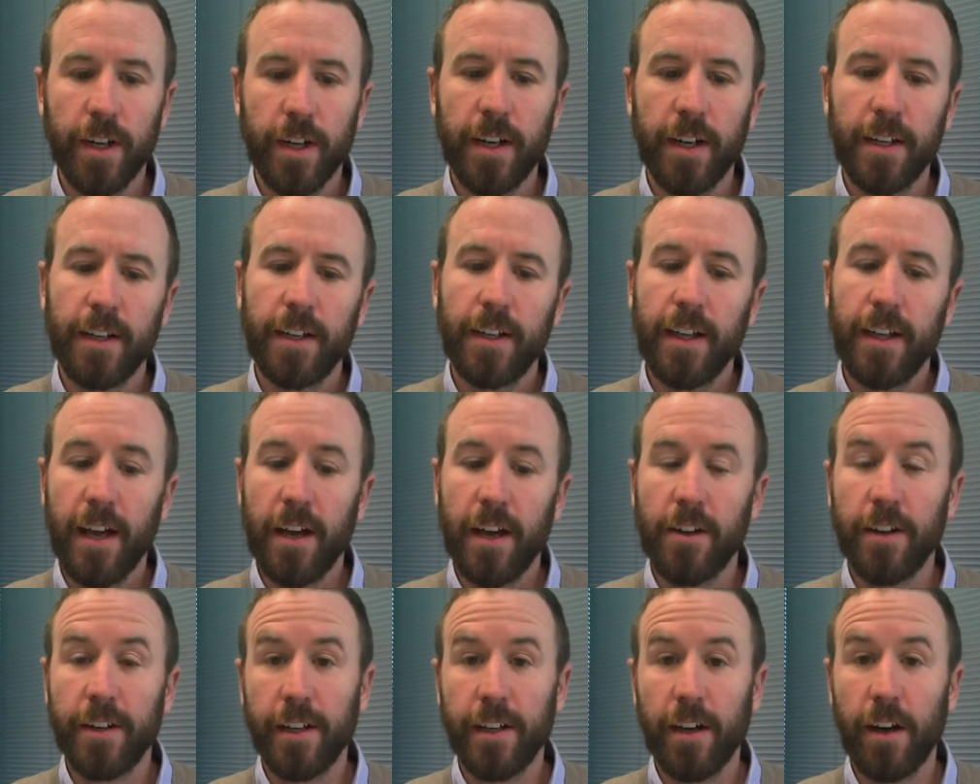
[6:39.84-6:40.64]
And
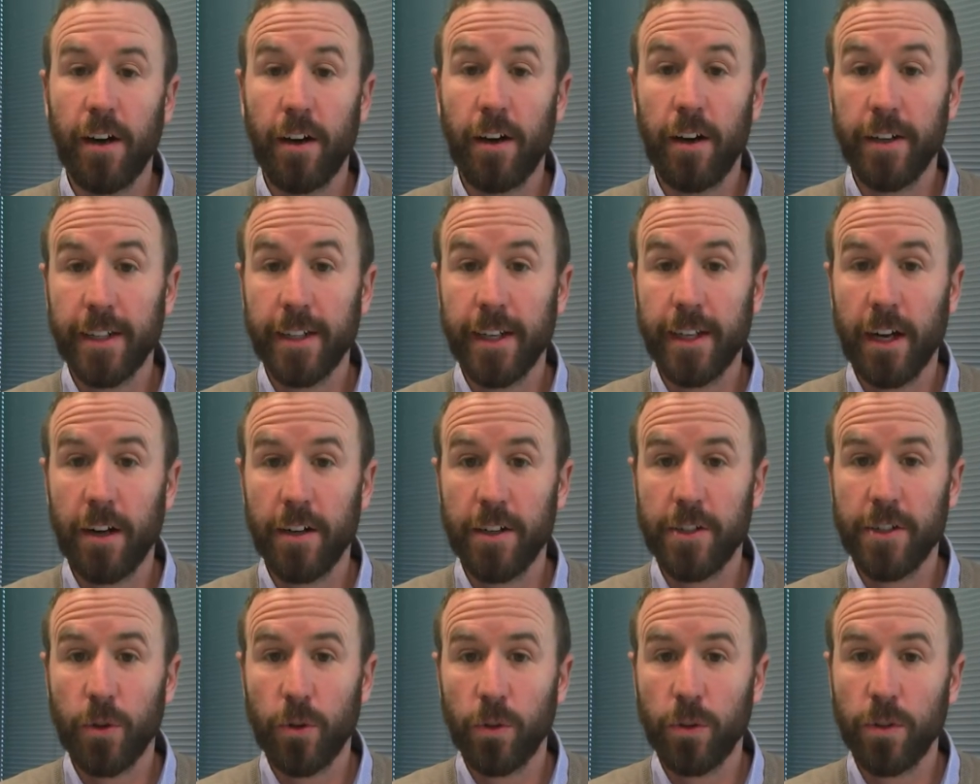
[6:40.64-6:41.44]
I'd encourage
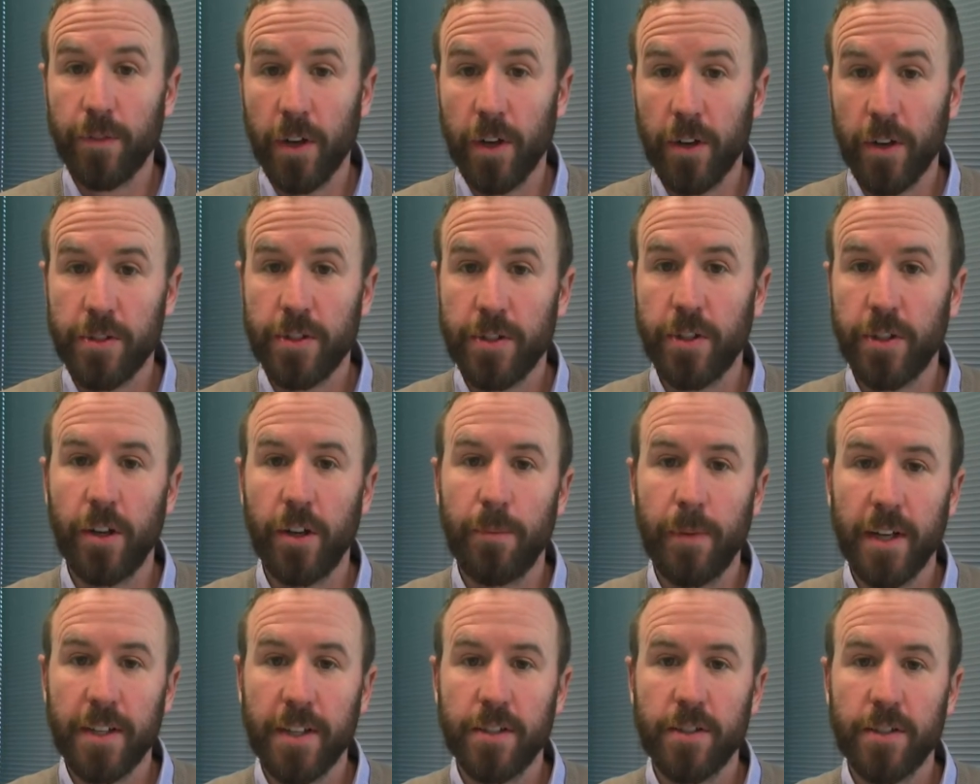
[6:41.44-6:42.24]
all of those
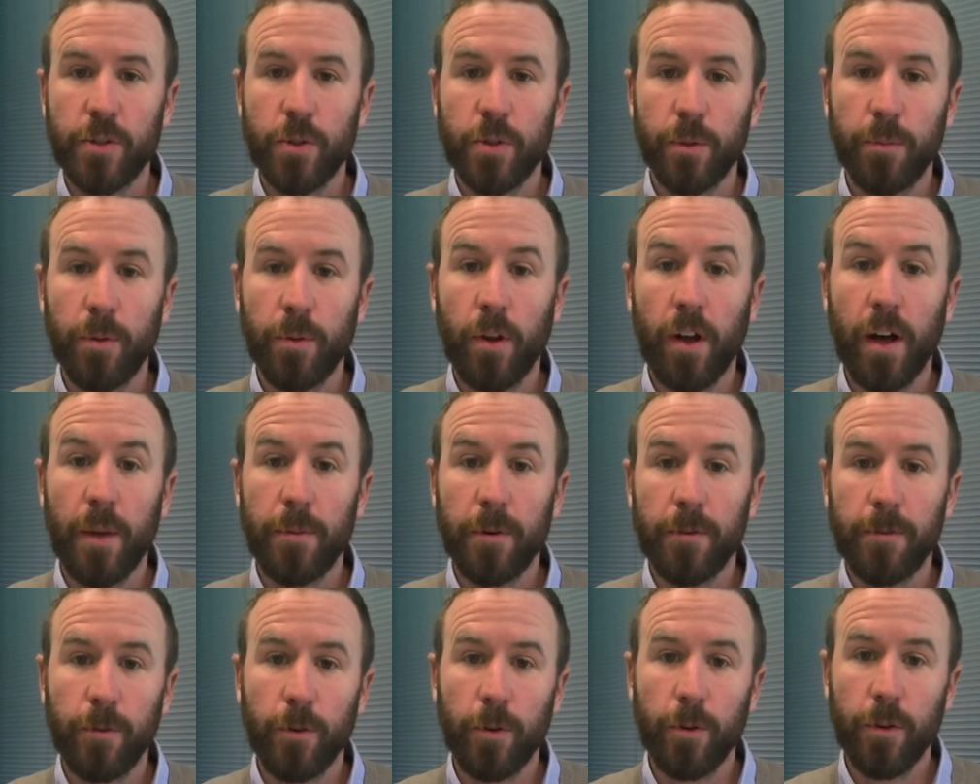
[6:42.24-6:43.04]
stonemasons to apply
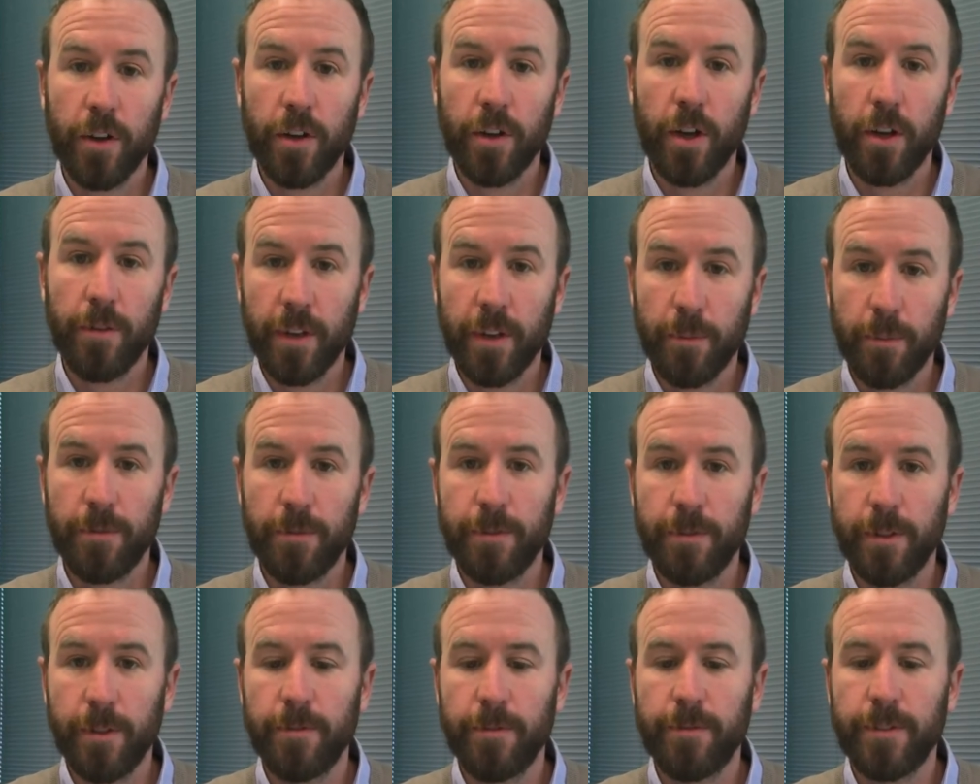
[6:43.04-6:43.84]
before the November
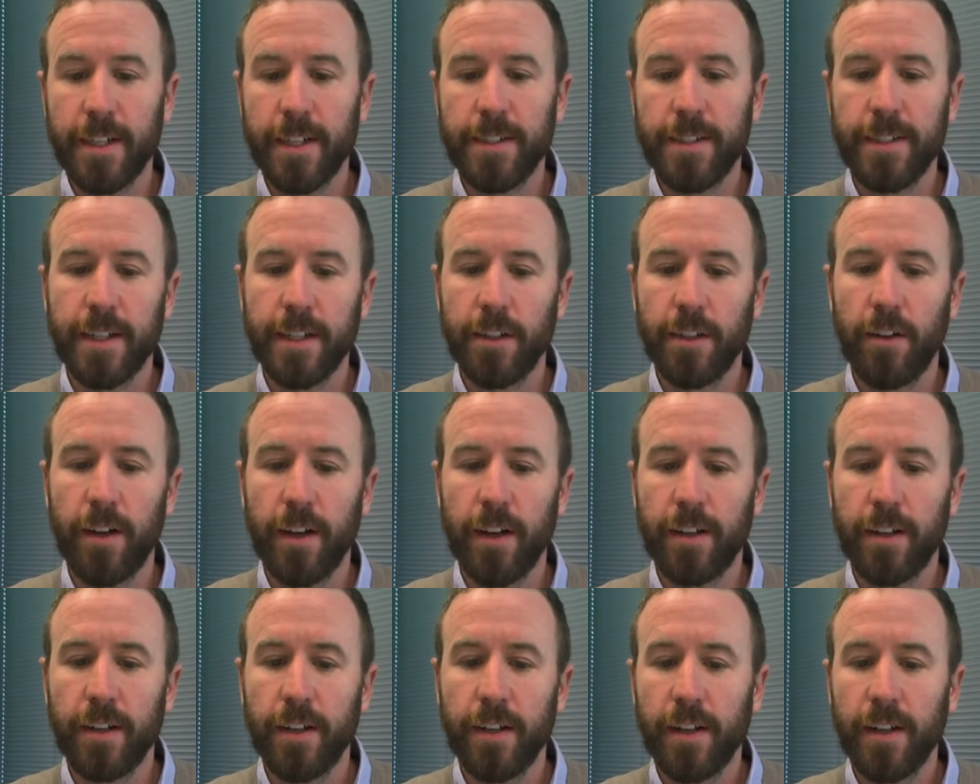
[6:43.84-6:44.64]
15
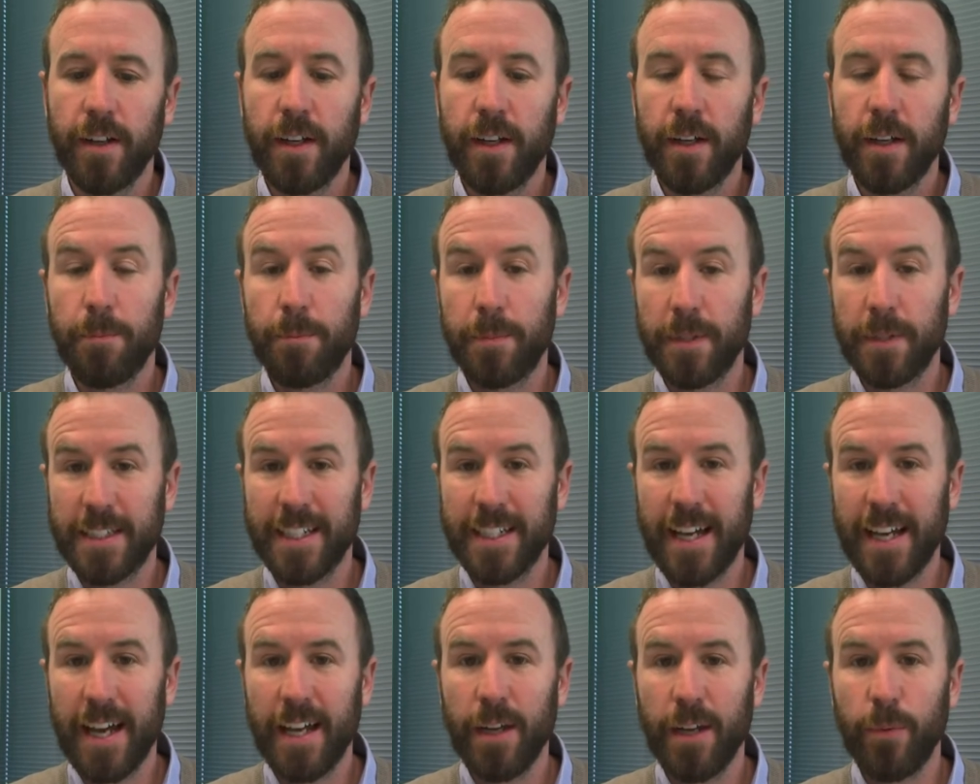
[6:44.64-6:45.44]
deadline. But
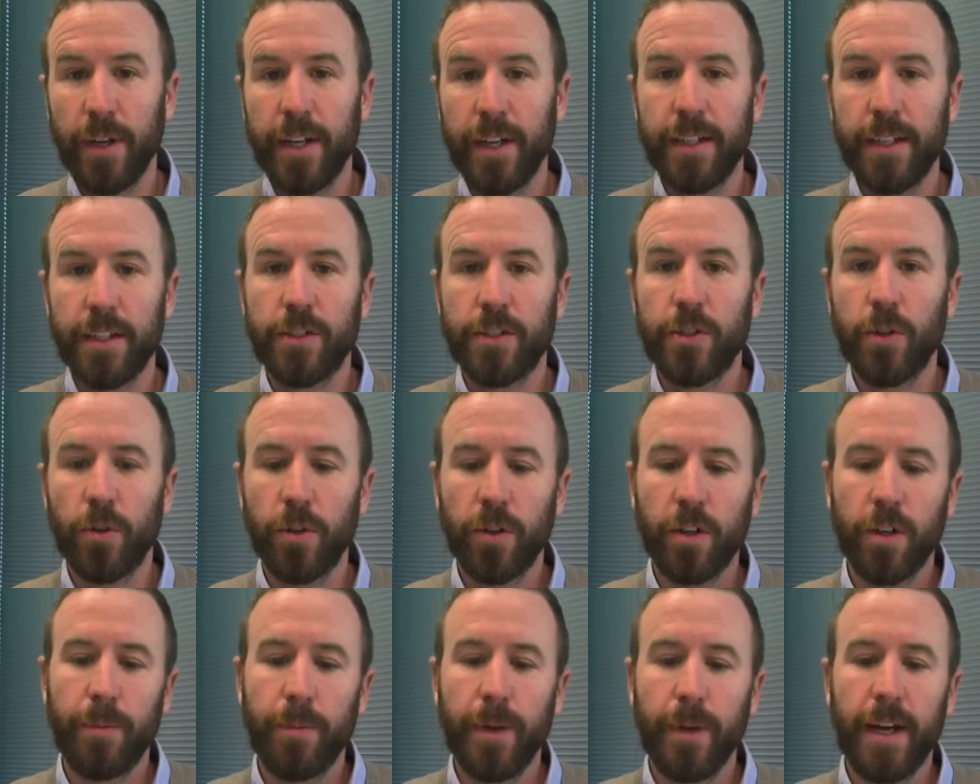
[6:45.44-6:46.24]
today we're here to
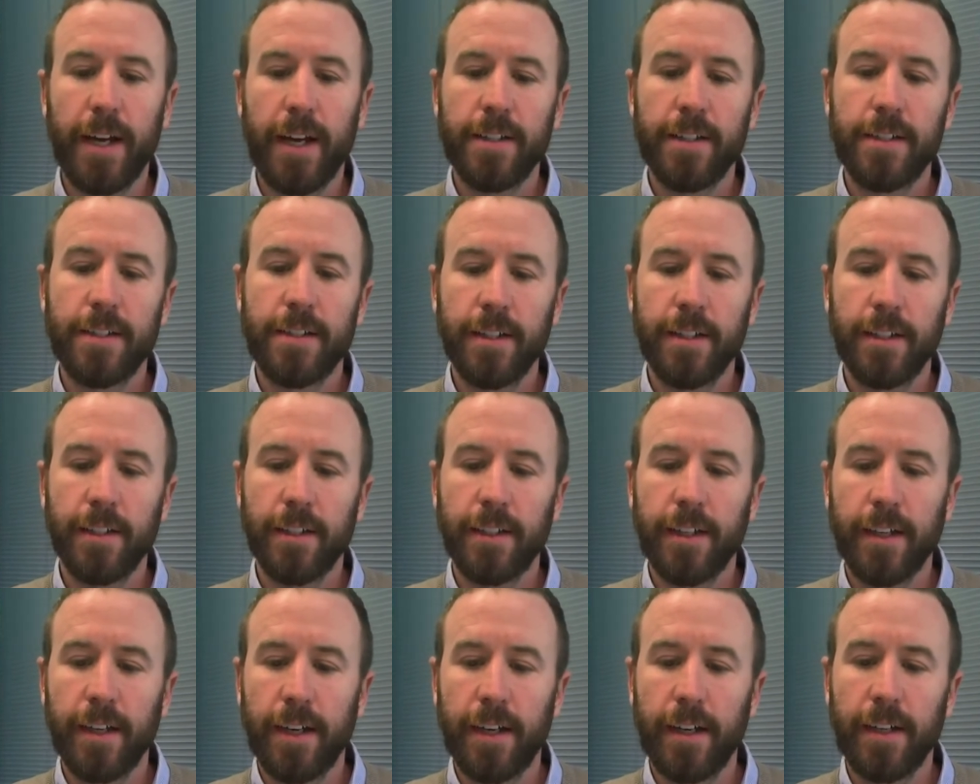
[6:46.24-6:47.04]
talk about
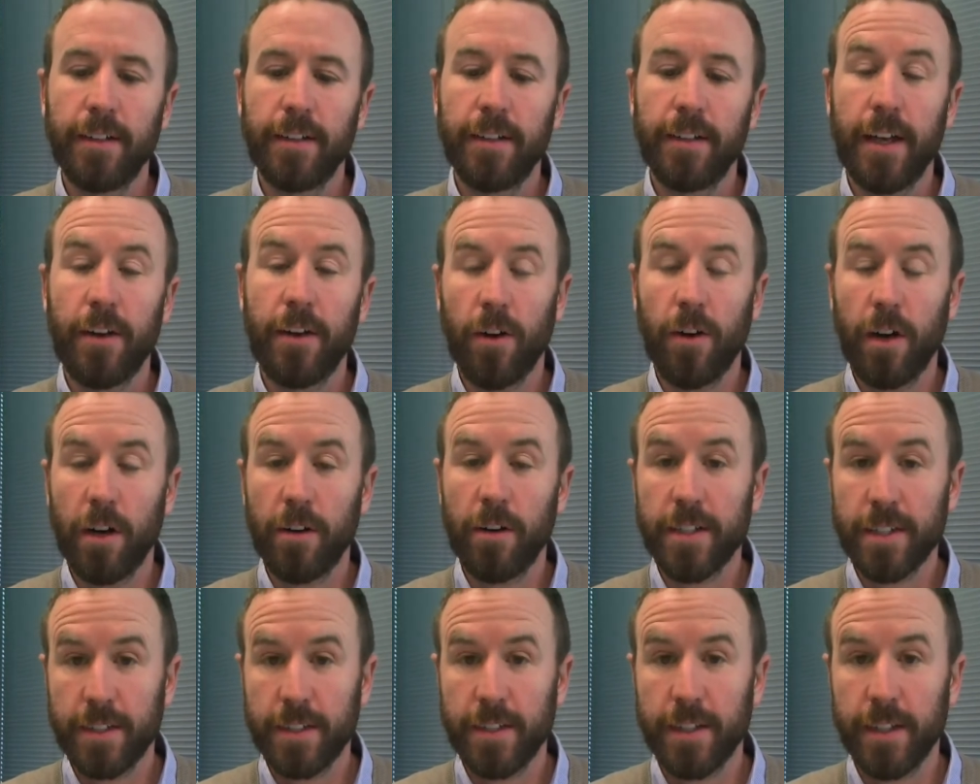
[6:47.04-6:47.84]
silica and
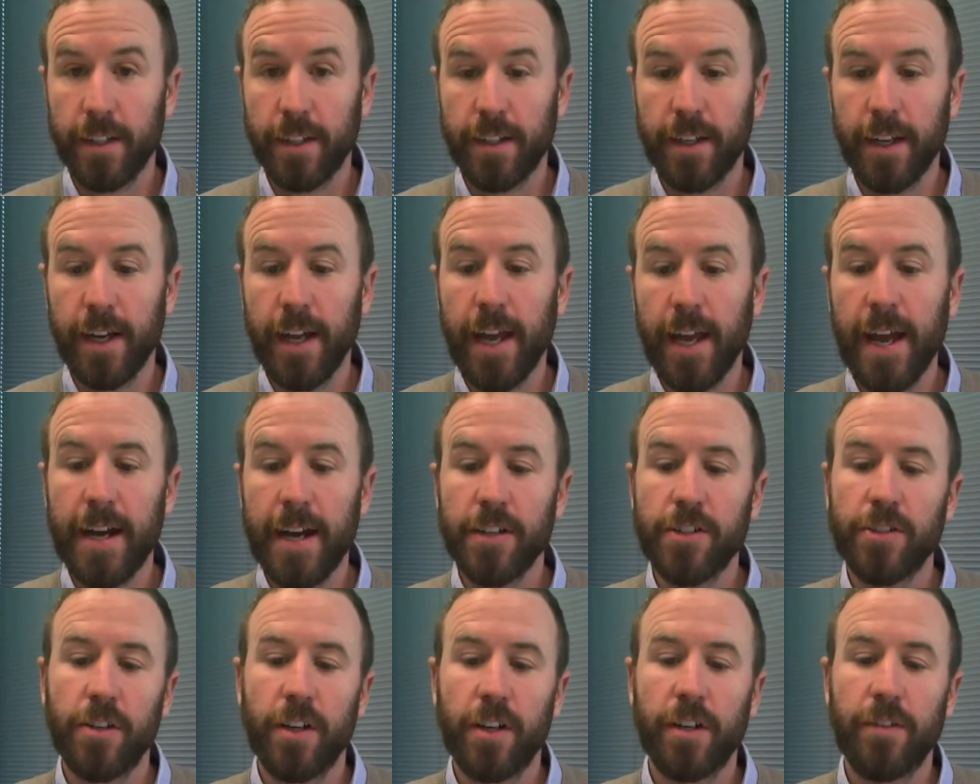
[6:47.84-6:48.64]
high-risk silica
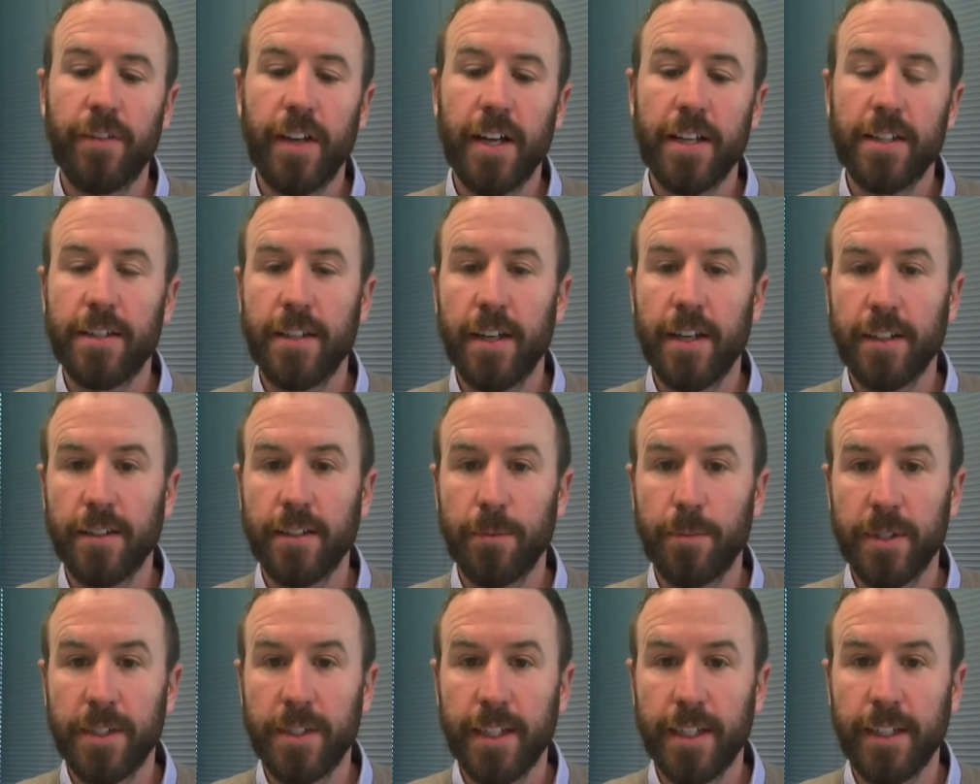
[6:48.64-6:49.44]
outside of that
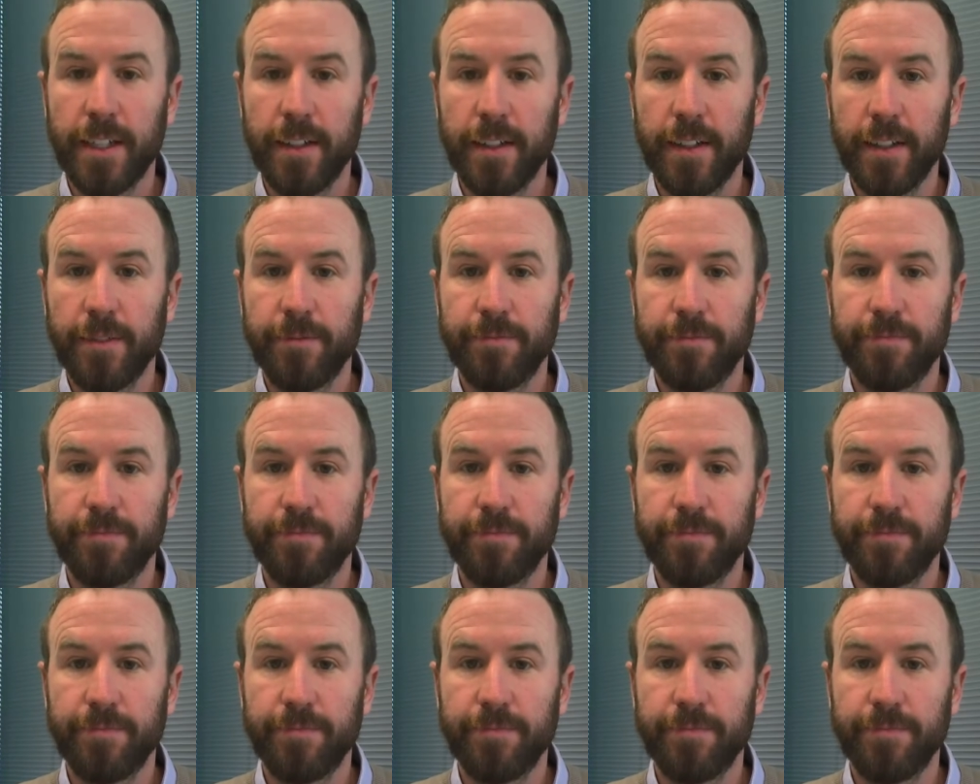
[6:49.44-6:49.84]
sector particularly.